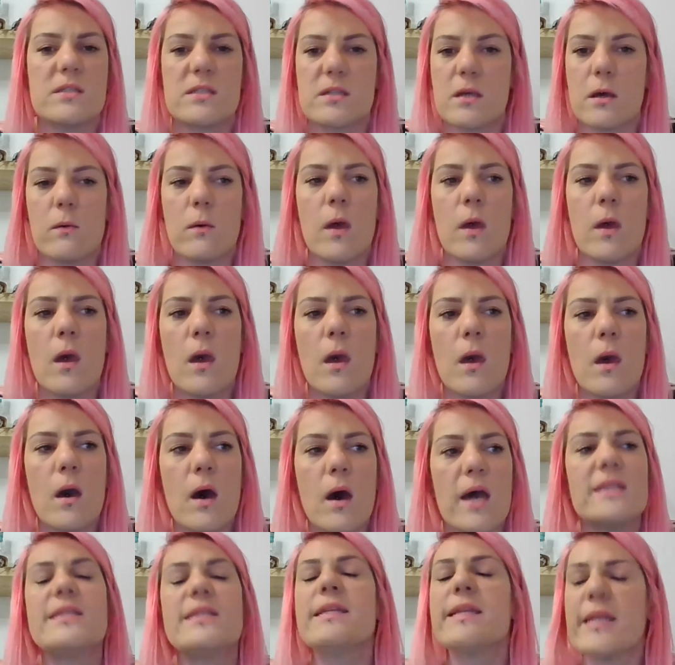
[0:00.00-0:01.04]
So
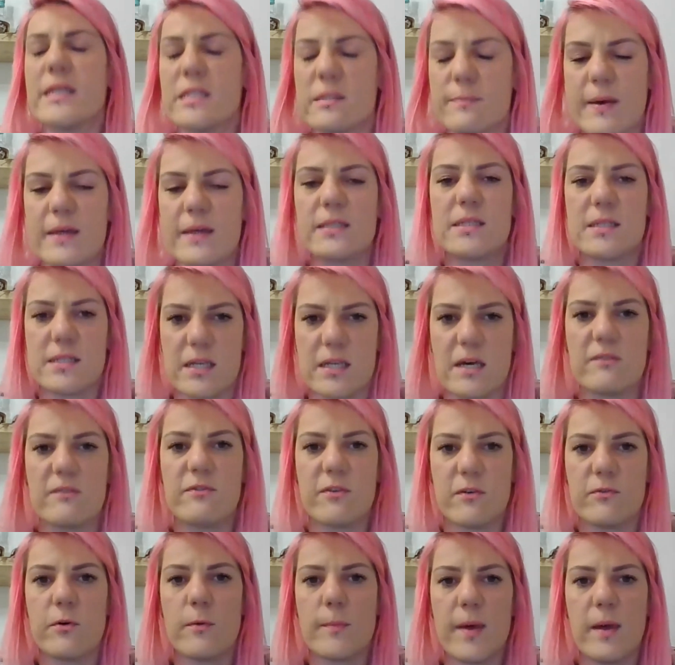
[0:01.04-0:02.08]
I didn't expect to
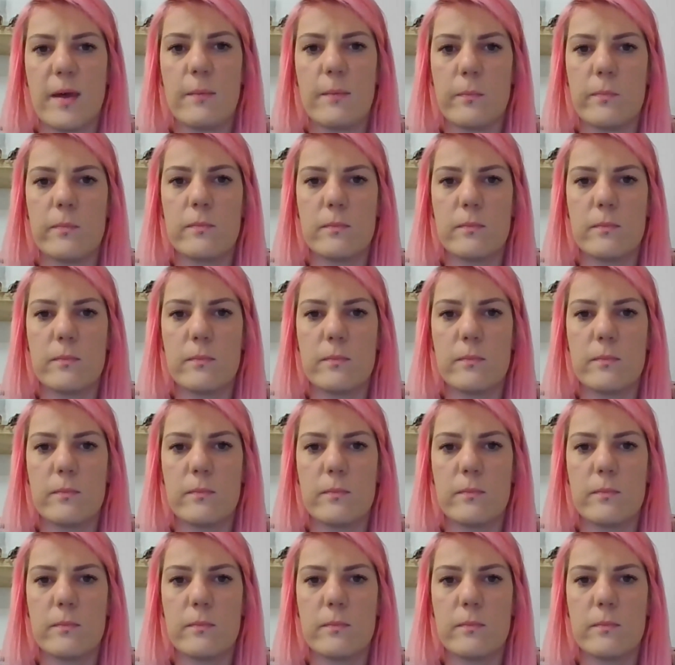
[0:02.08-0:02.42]
suffer from it.